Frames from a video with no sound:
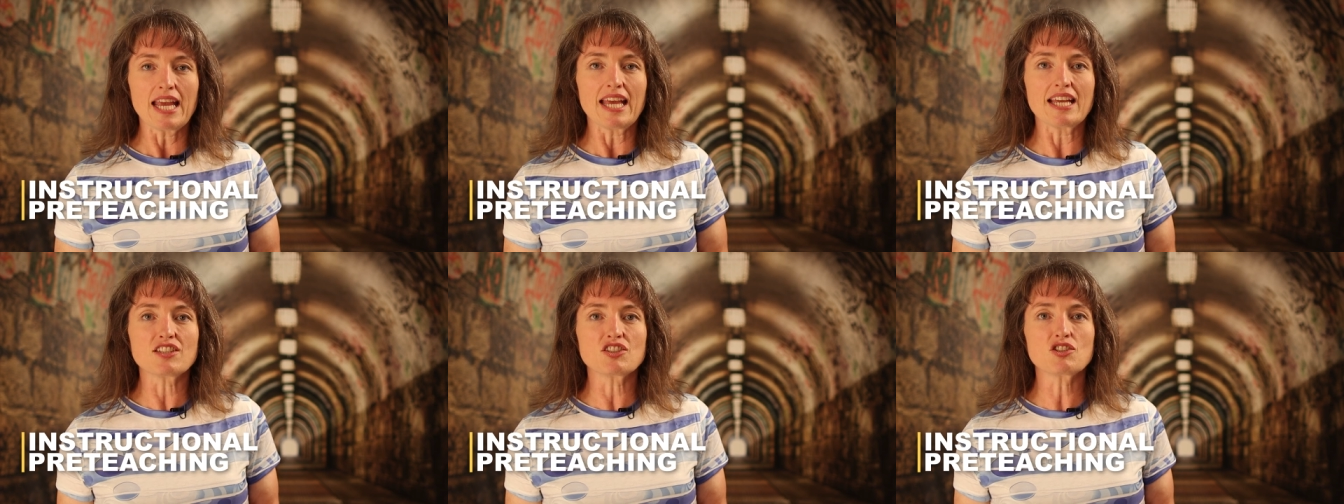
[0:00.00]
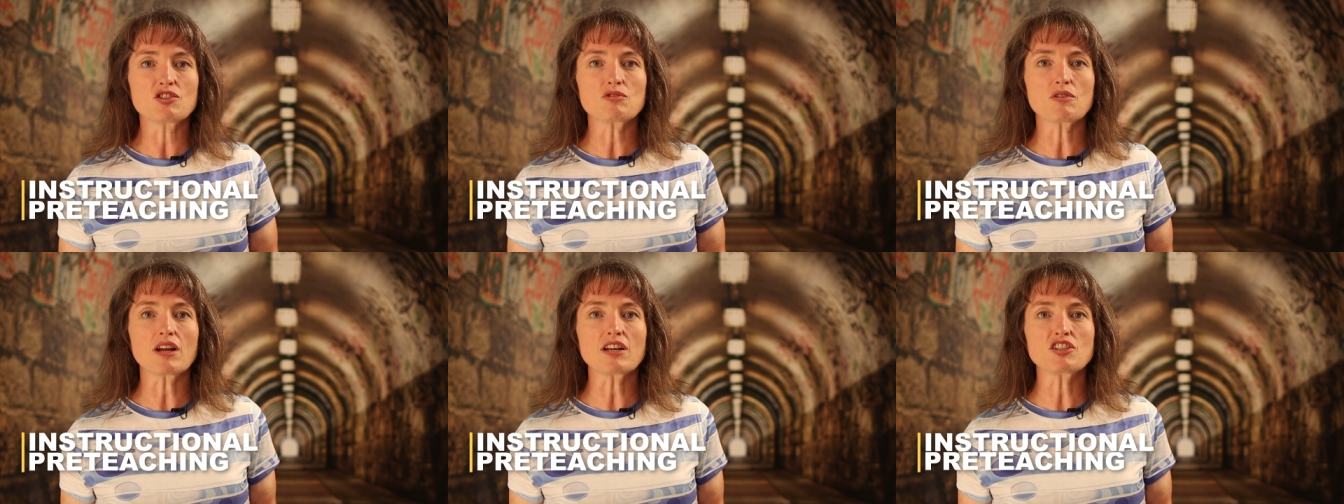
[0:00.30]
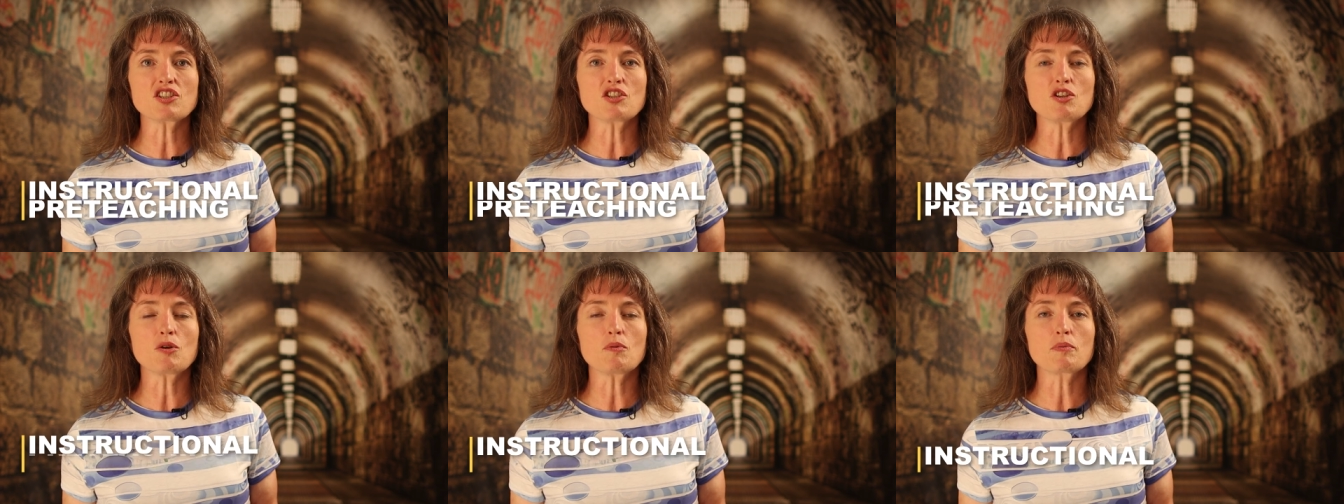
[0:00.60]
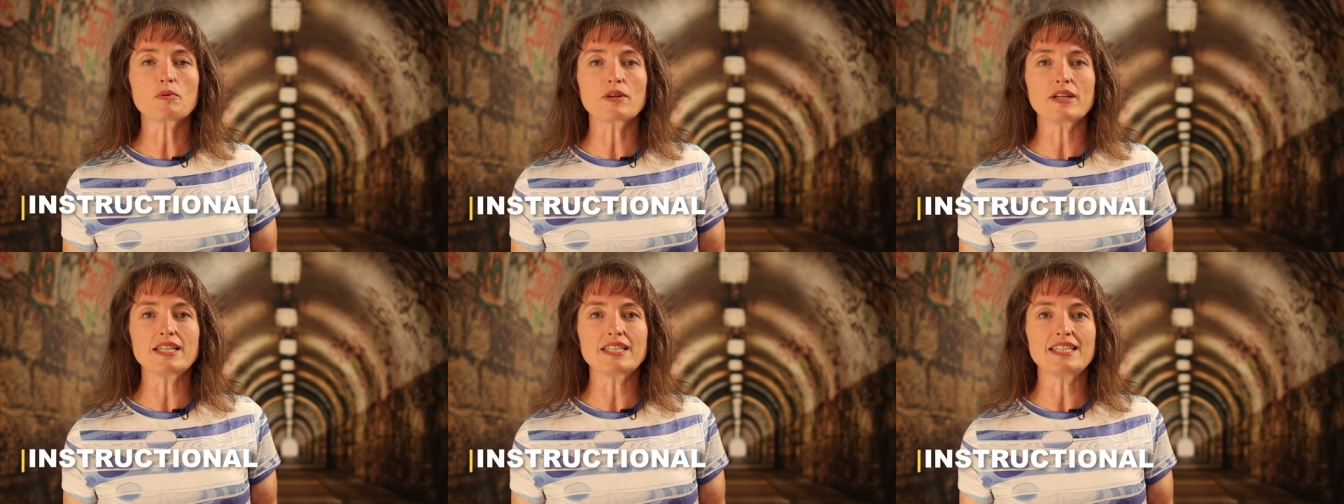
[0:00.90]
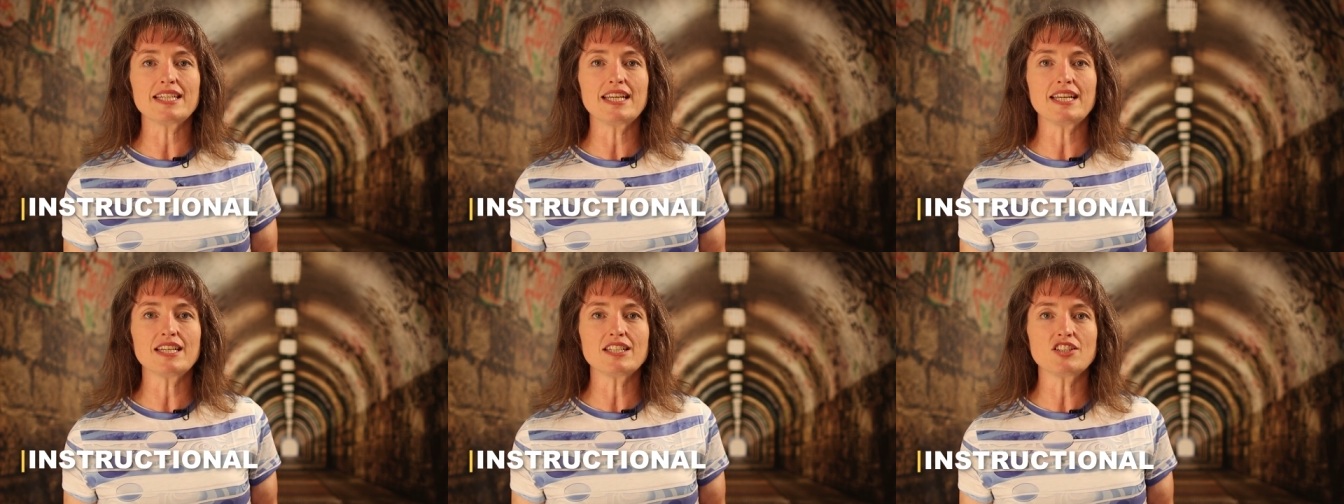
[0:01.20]
Instructional
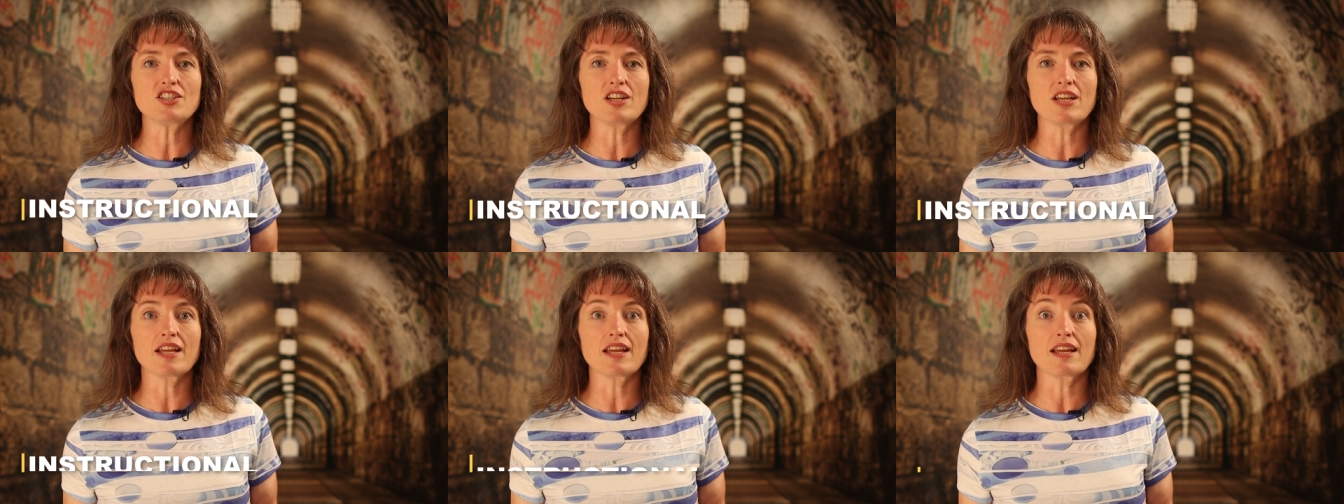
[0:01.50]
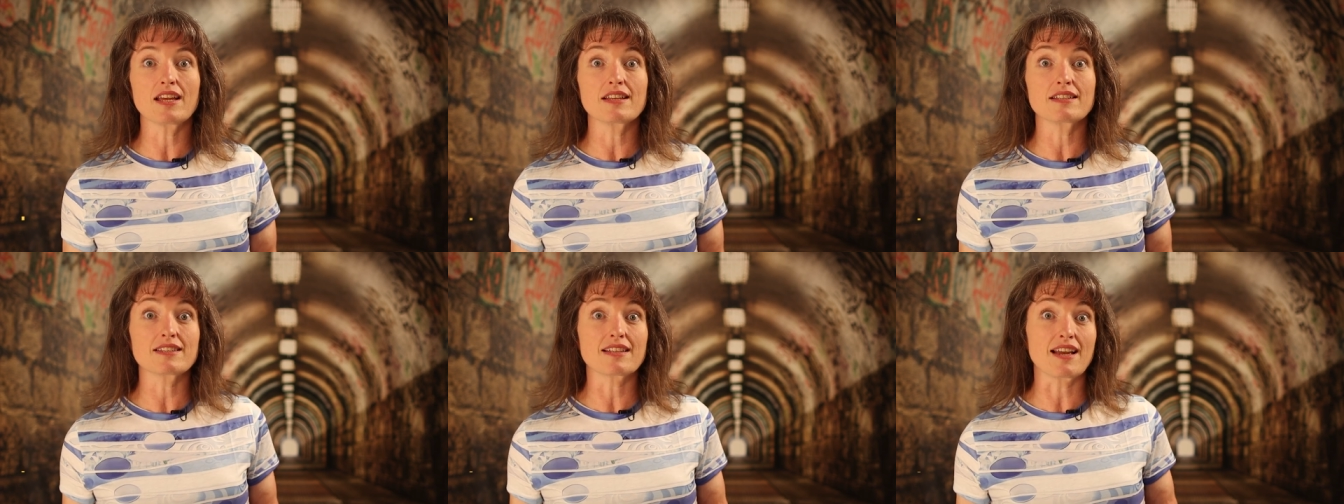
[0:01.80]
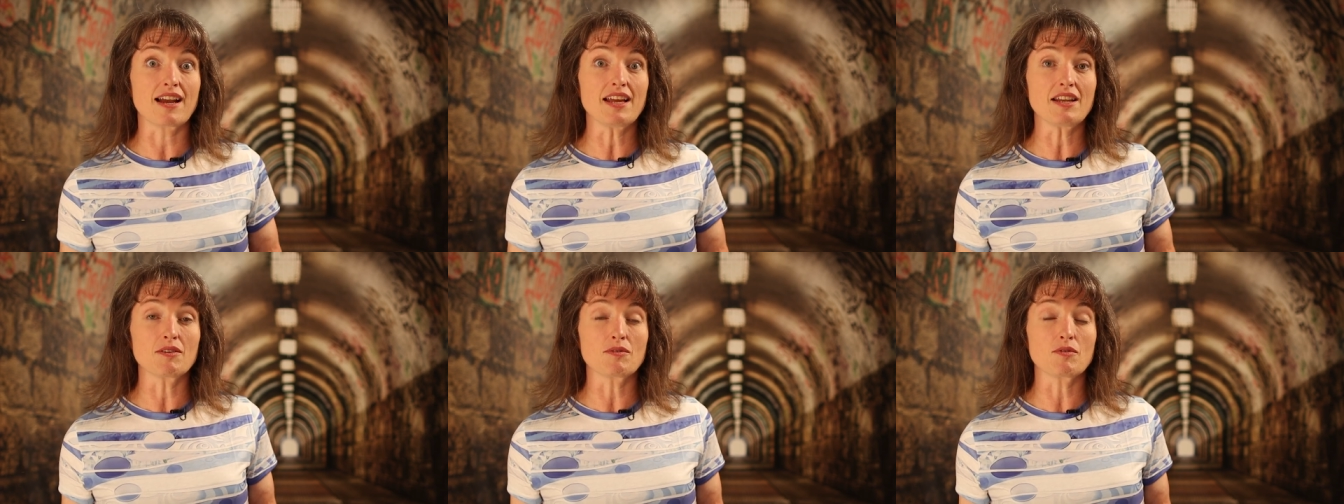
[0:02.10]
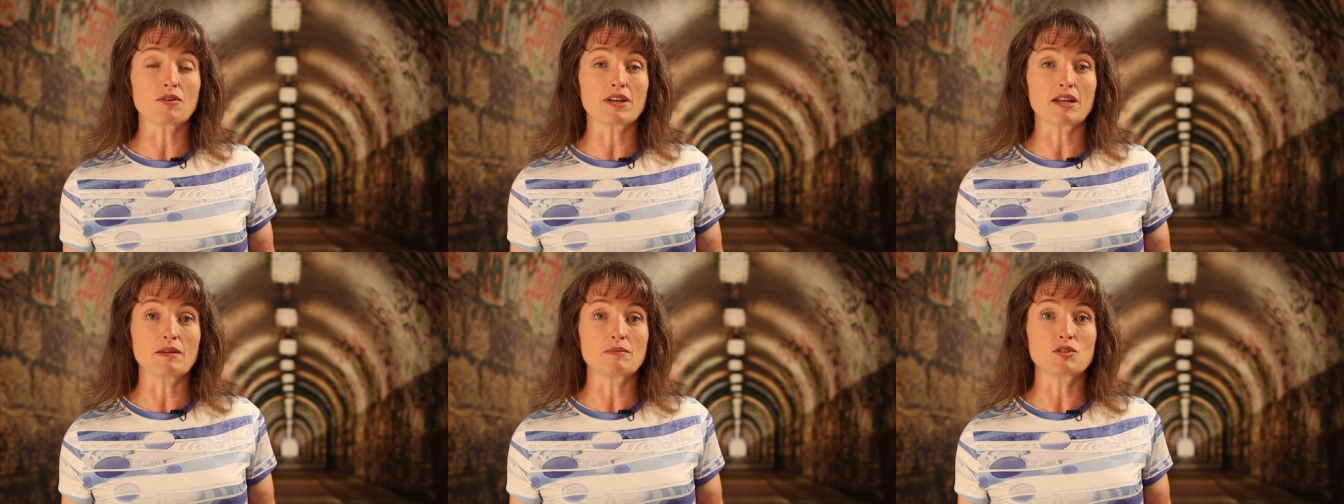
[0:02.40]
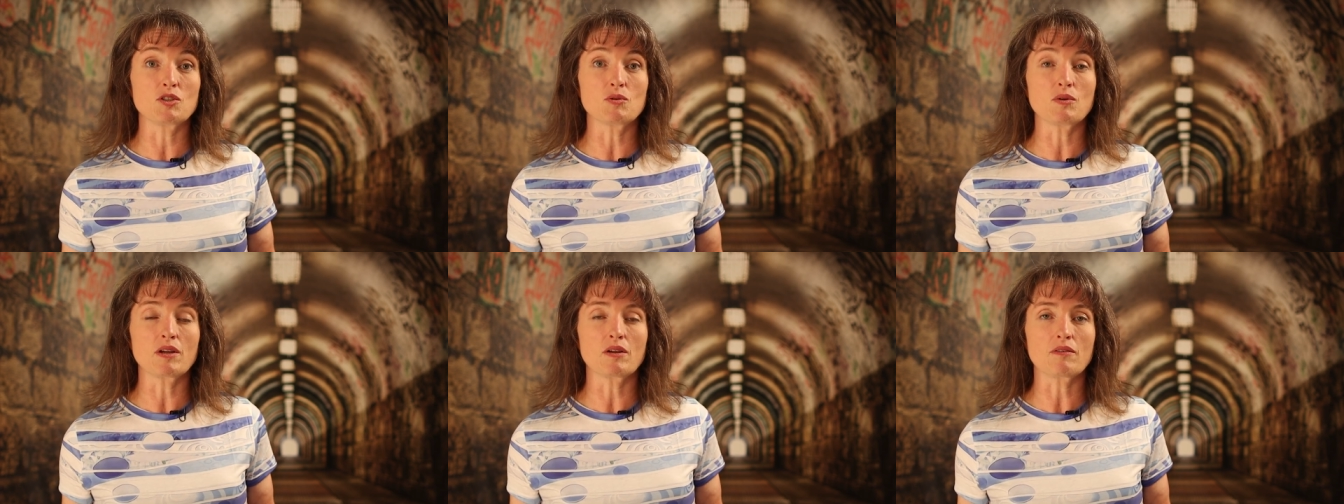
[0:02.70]
pre-teaching is kind of what
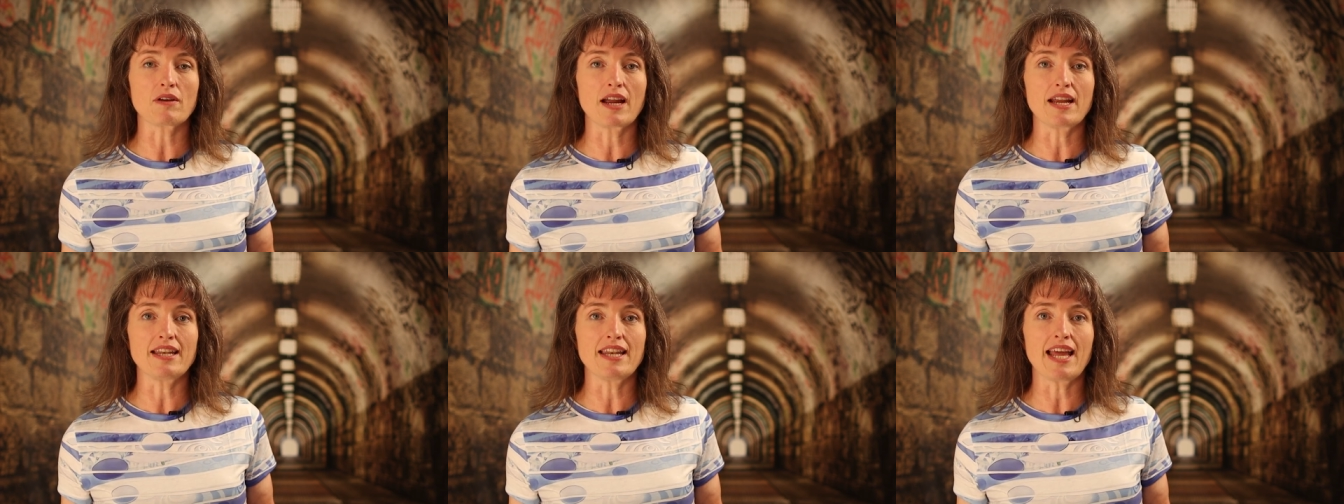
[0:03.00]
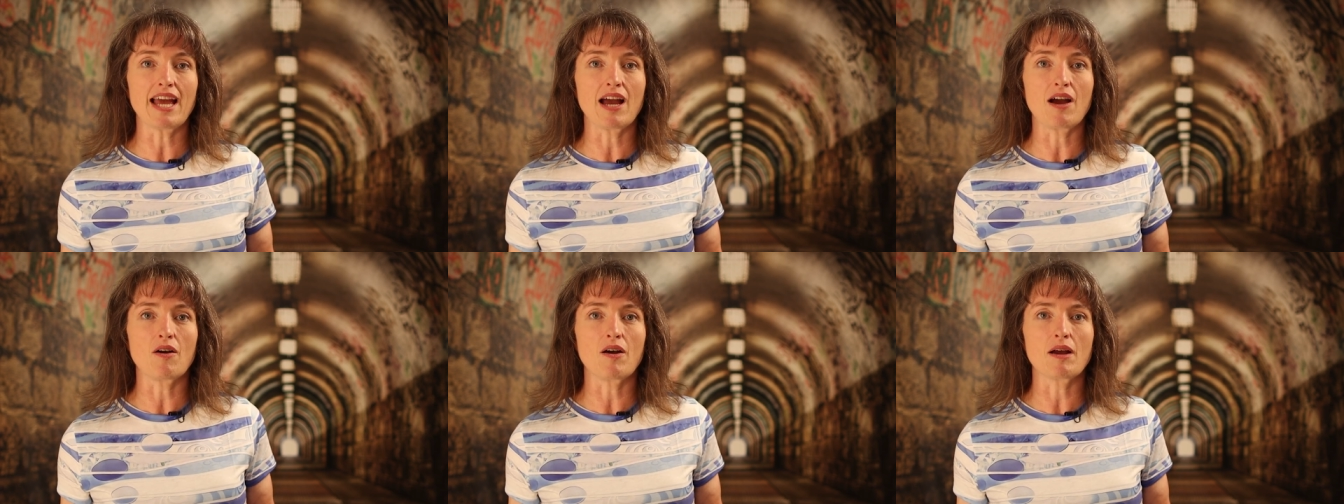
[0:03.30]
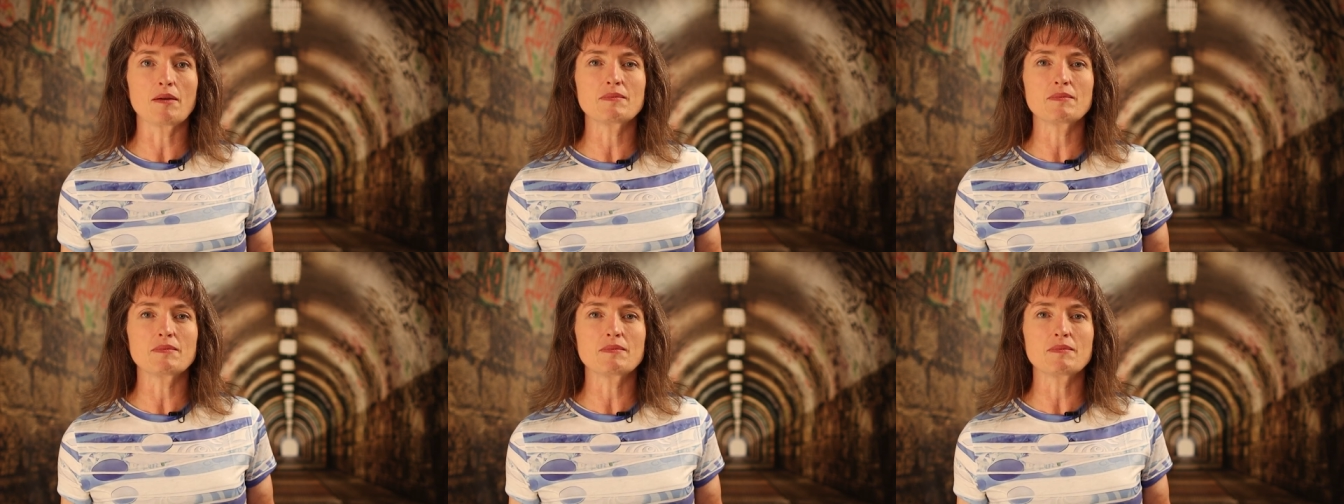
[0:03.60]
I'm doing right now.